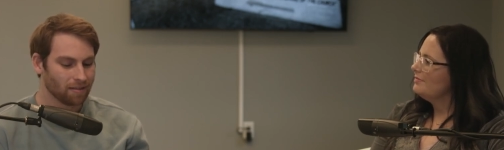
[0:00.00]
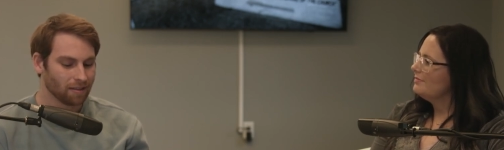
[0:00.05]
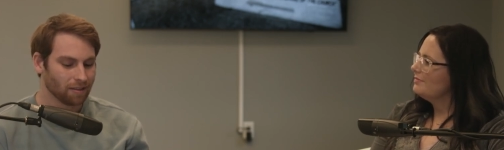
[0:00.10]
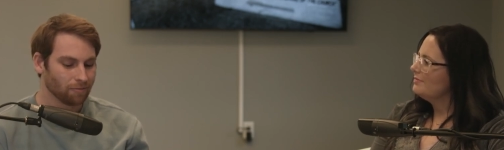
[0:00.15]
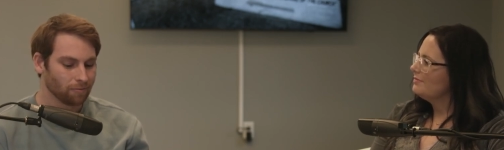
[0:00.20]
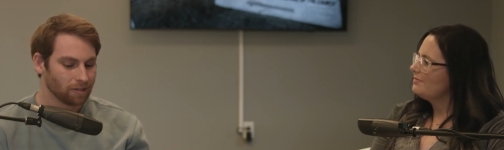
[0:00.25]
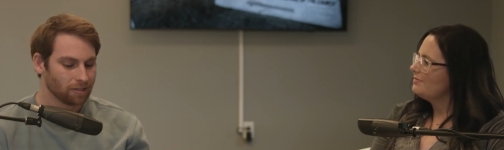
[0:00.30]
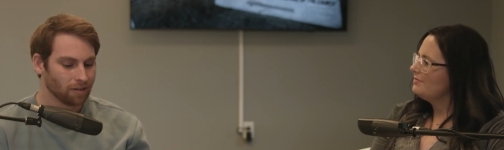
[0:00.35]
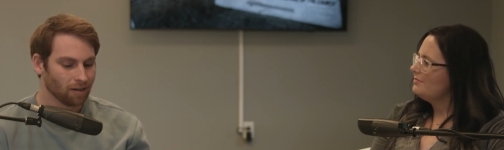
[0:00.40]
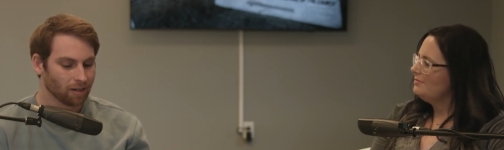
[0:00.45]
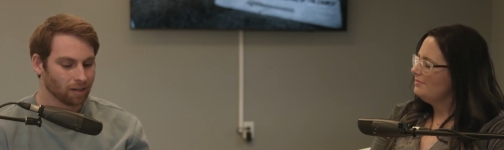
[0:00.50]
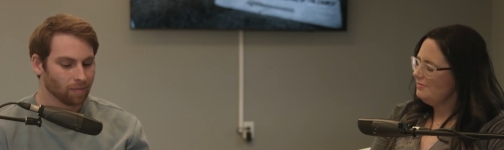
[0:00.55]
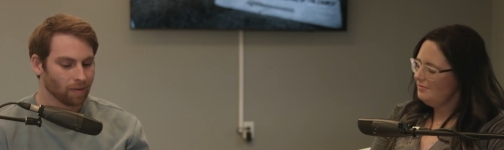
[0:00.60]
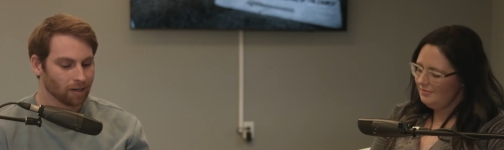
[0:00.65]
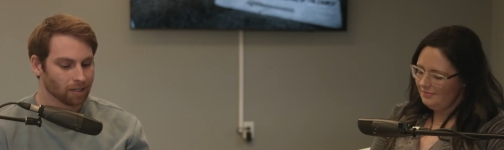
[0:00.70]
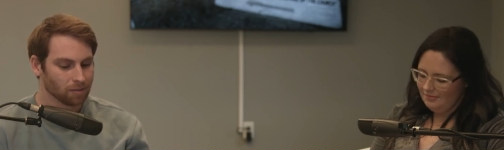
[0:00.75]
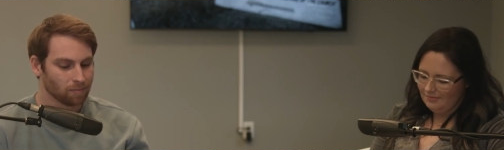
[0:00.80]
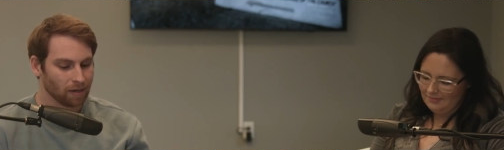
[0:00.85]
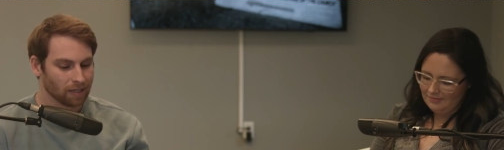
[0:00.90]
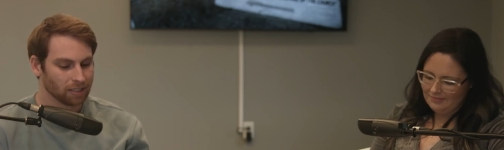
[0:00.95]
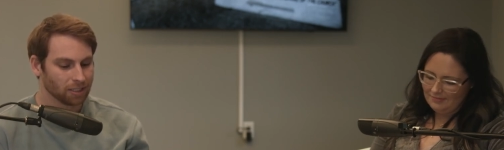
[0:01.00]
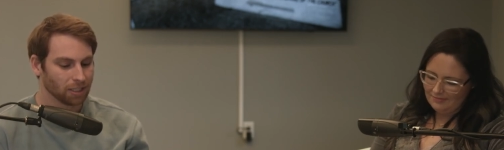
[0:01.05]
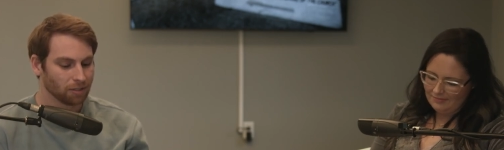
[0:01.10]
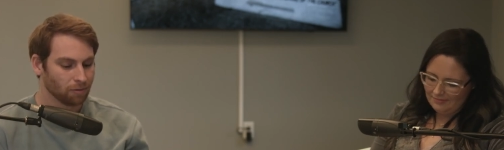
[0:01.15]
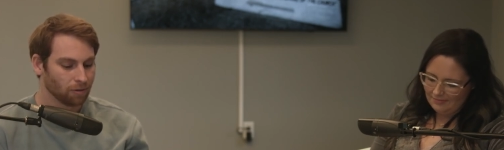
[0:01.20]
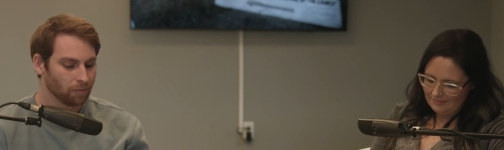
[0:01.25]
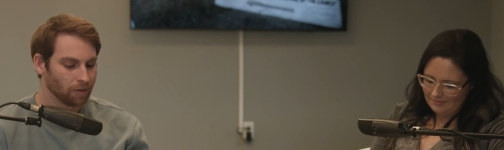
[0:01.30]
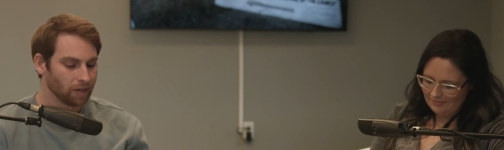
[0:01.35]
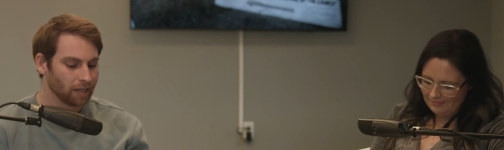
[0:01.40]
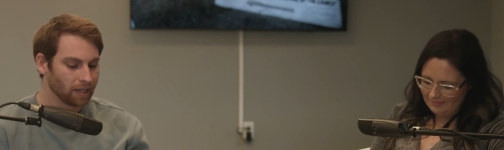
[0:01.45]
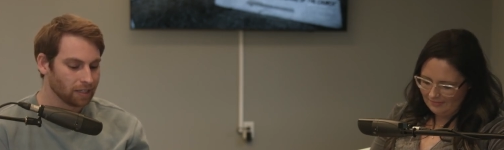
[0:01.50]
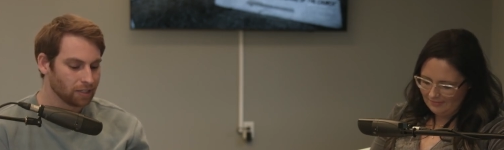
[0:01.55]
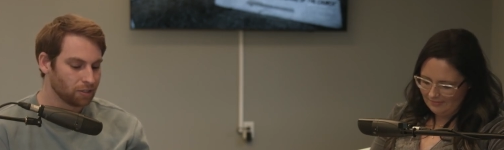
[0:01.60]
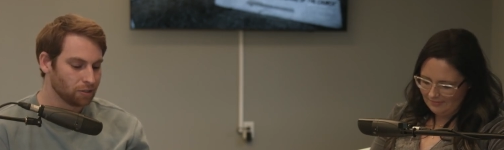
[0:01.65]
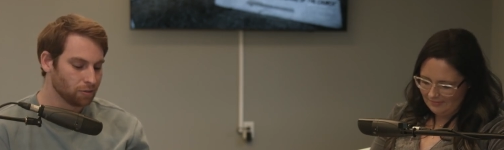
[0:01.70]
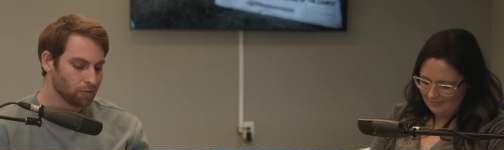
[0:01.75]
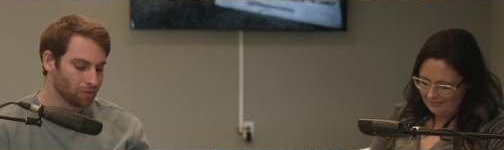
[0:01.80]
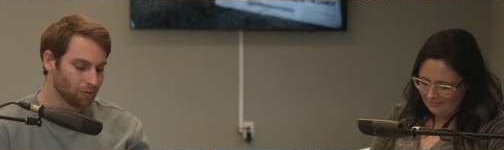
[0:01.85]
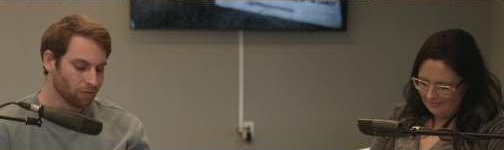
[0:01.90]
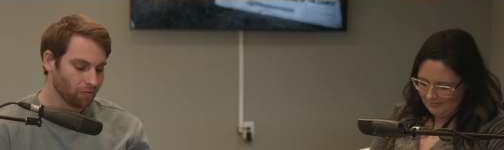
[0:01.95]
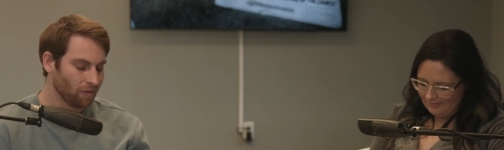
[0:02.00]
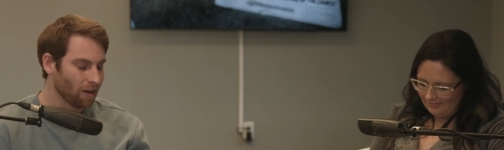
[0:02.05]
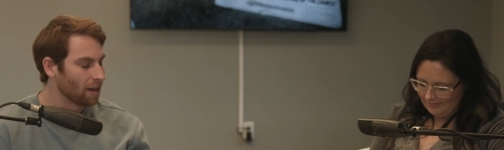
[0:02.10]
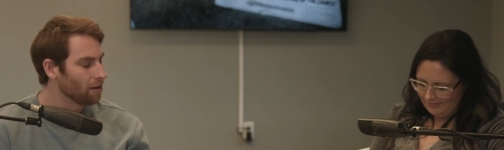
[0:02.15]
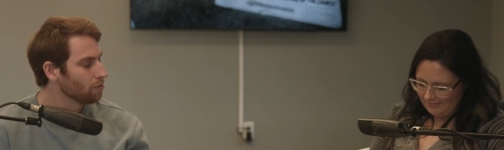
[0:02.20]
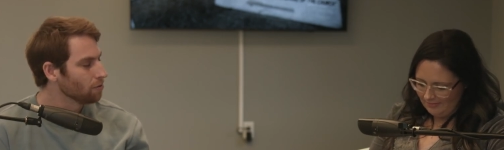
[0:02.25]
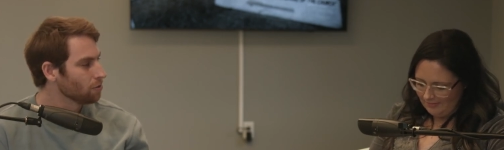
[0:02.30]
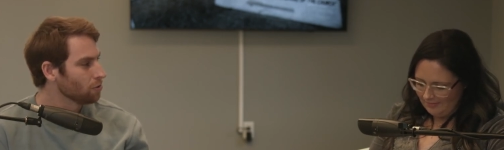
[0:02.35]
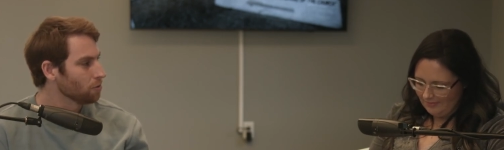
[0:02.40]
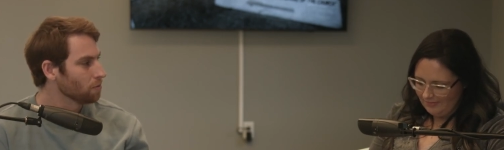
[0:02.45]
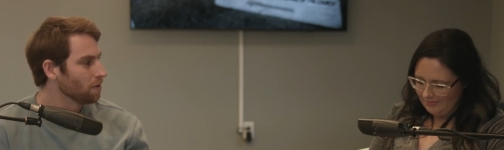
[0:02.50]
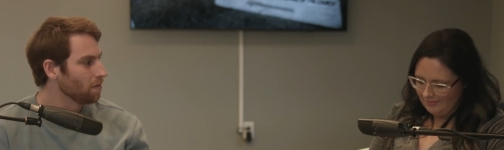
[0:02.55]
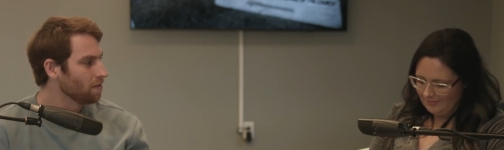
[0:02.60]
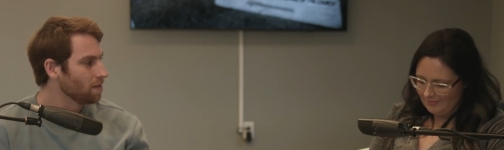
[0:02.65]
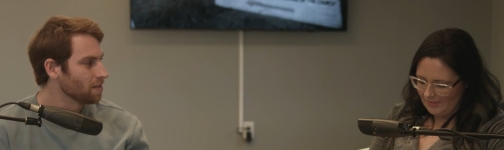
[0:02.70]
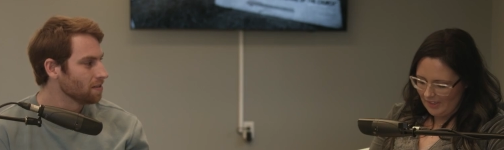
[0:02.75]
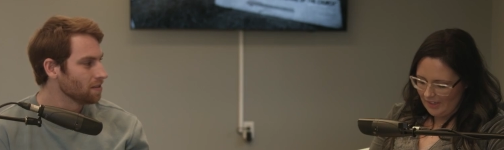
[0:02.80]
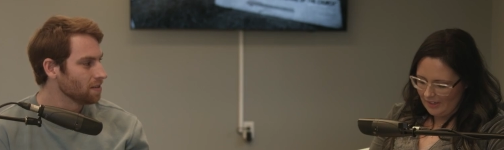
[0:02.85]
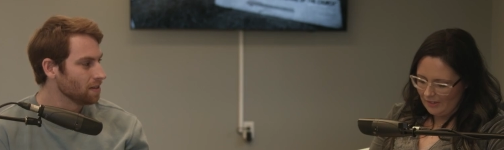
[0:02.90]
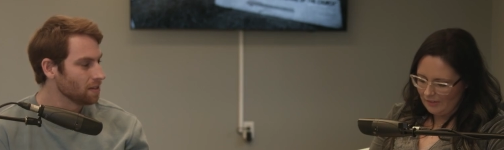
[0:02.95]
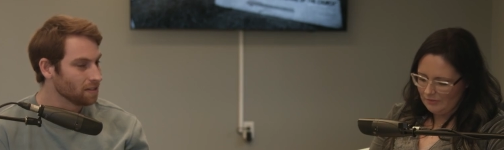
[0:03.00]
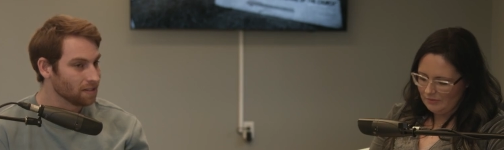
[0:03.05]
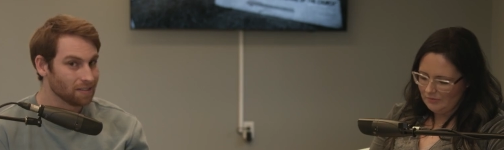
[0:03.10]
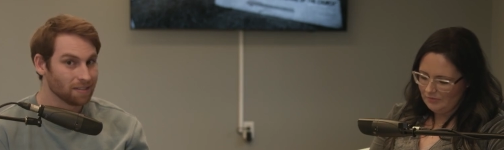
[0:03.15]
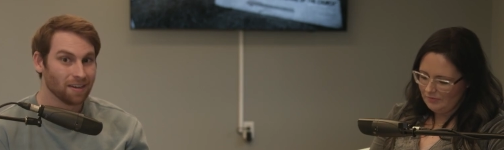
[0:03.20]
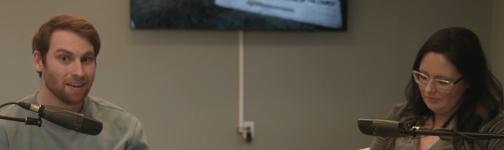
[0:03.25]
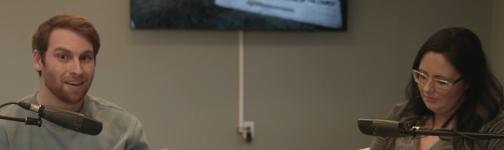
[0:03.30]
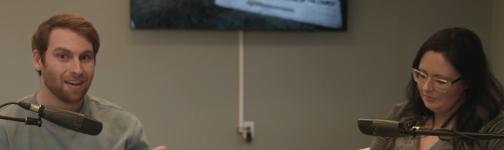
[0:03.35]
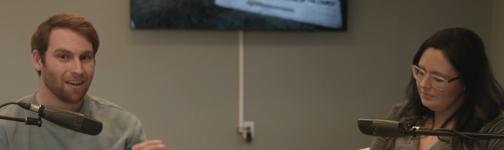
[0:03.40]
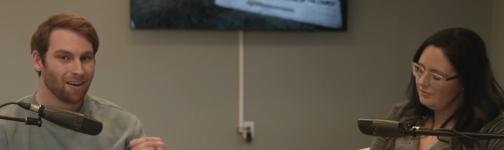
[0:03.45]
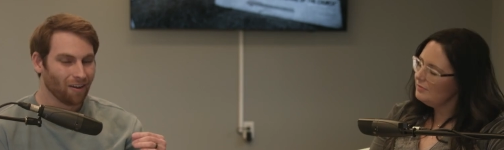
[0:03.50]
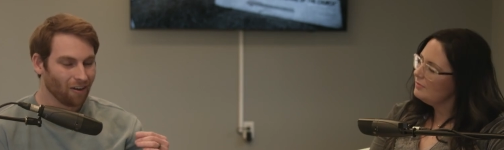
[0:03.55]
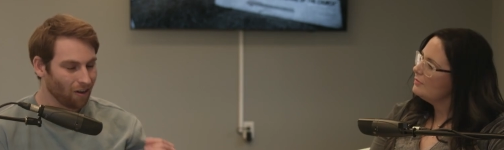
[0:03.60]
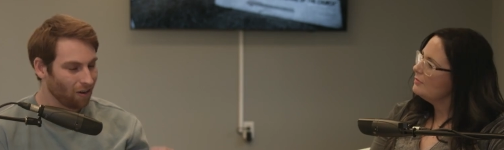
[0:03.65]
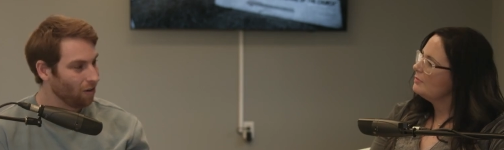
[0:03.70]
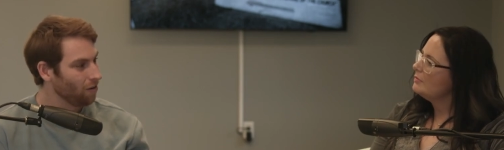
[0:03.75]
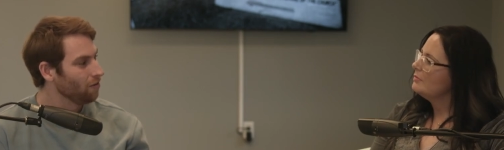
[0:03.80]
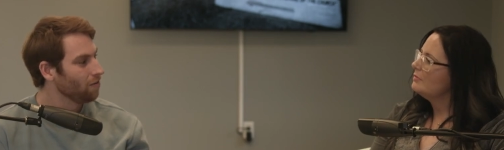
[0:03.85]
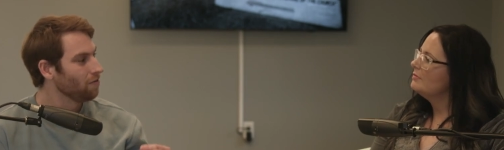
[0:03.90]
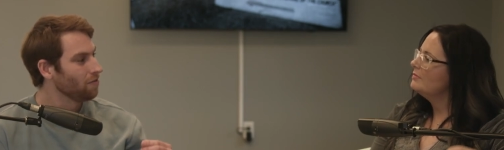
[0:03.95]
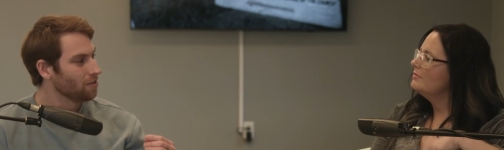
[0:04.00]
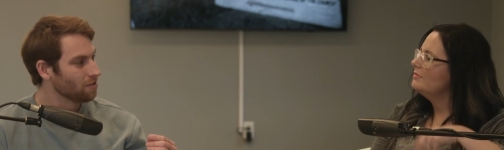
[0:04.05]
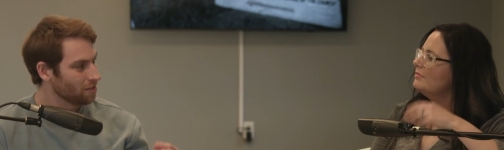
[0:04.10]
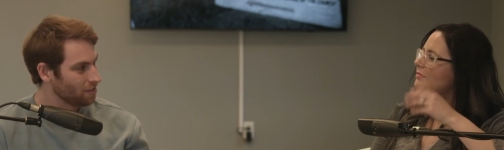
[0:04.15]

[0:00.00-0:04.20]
Speaker 1: thing that we talk about, especially when we get to the final sermon of this. Yeah. Is all of the